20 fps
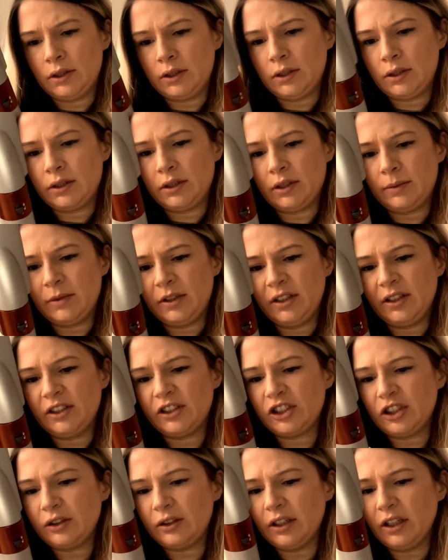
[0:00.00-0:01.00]
Let me
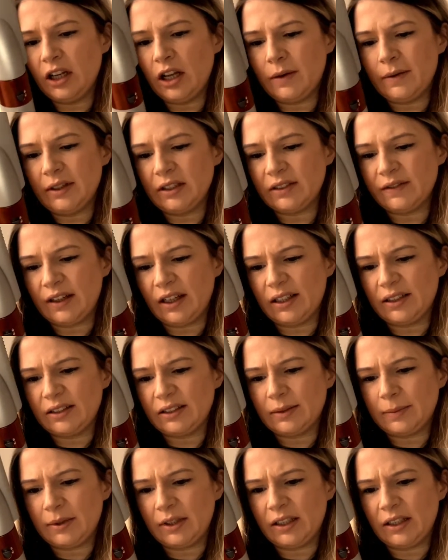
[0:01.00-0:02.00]
do the lowest fan
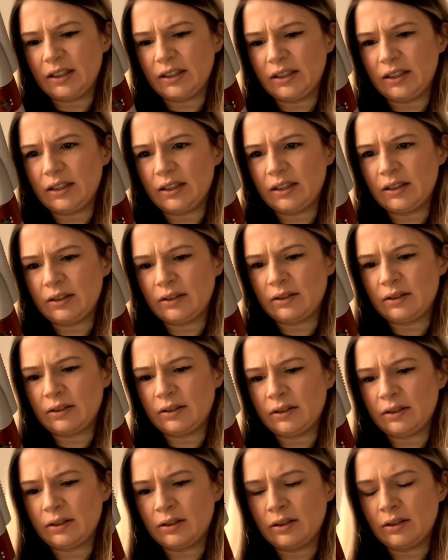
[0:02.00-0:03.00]
speed.
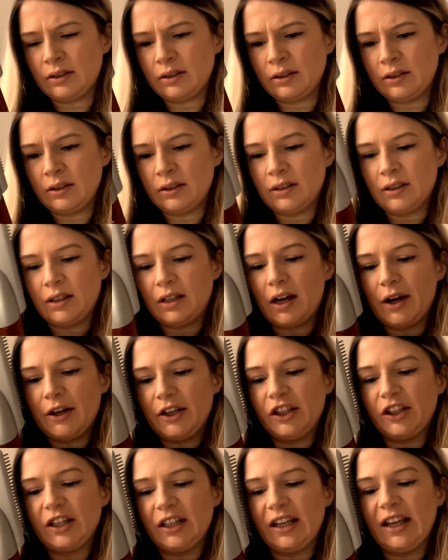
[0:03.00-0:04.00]
Oh,
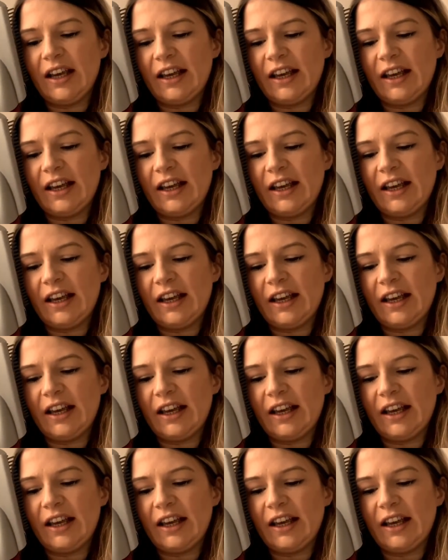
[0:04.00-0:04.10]
you can hear